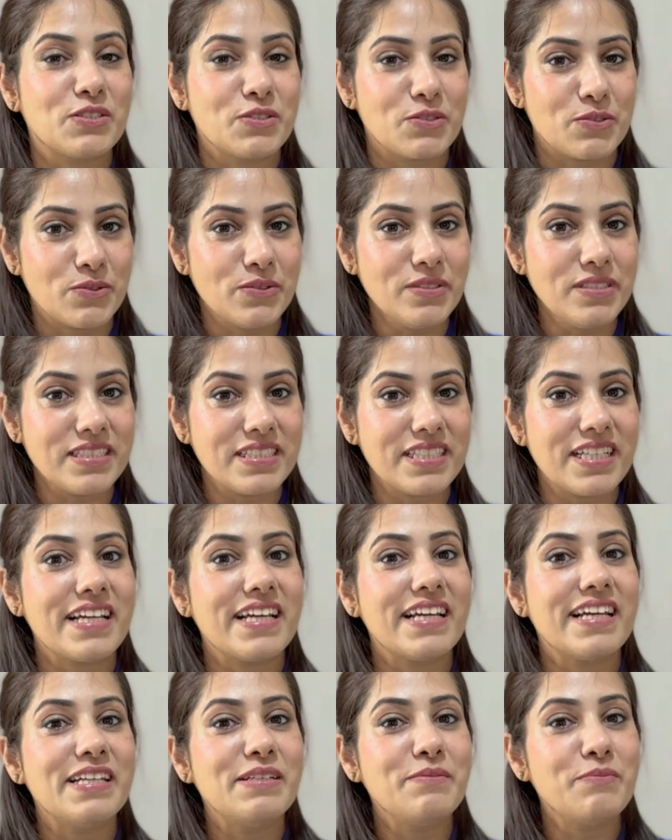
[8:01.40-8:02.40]
used
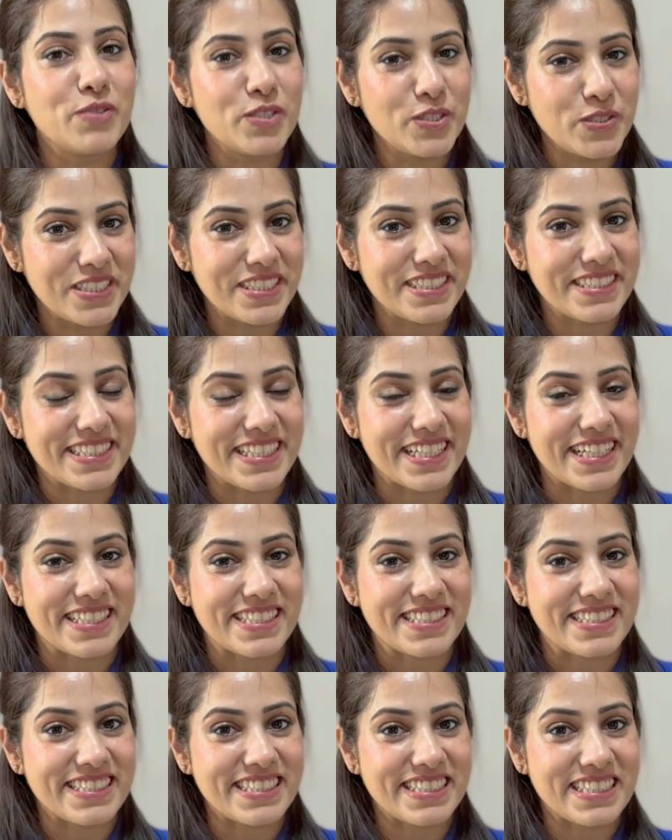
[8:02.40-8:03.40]
in British
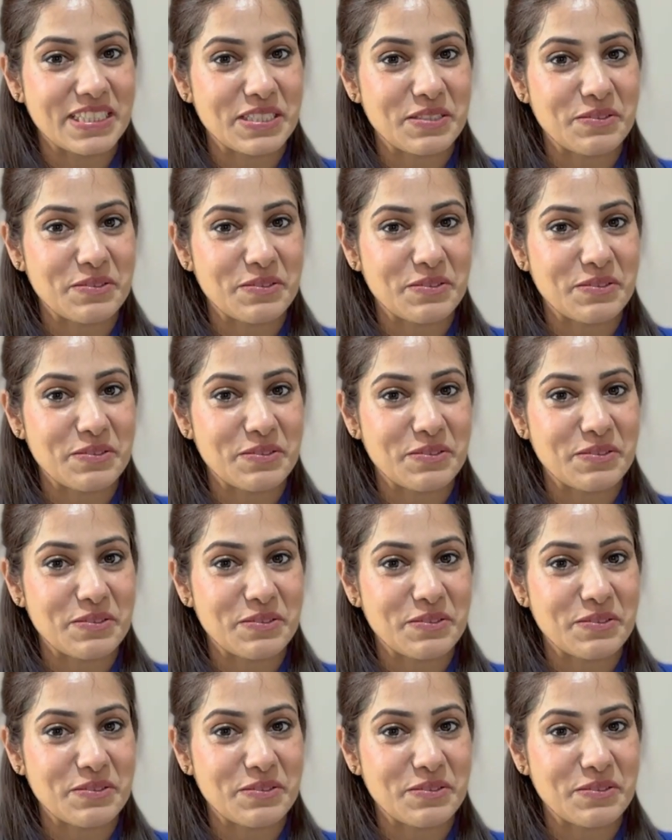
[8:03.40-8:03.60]
English.